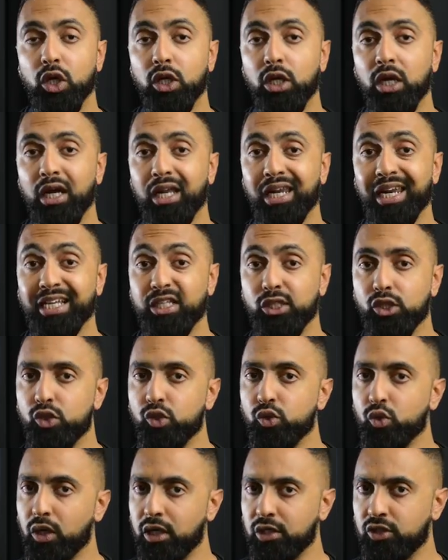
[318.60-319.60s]
going to let
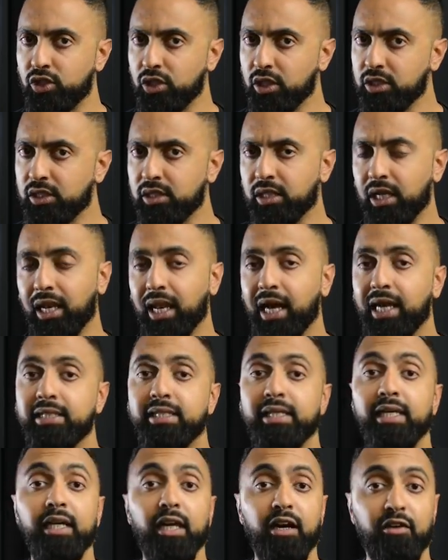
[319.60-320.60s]
you adjust the
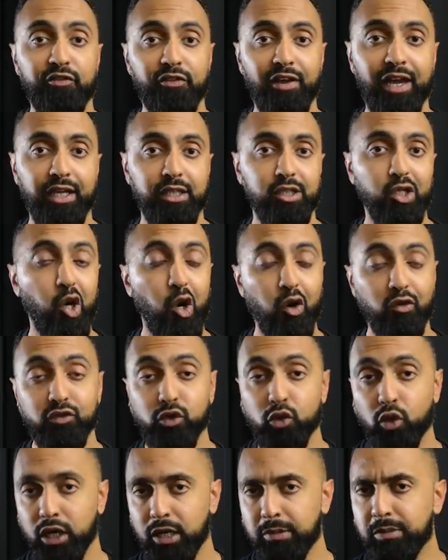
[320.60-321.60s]
lighting effect of
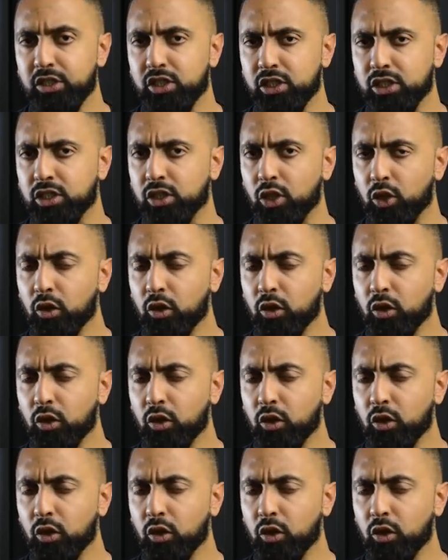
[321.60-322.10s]
your images.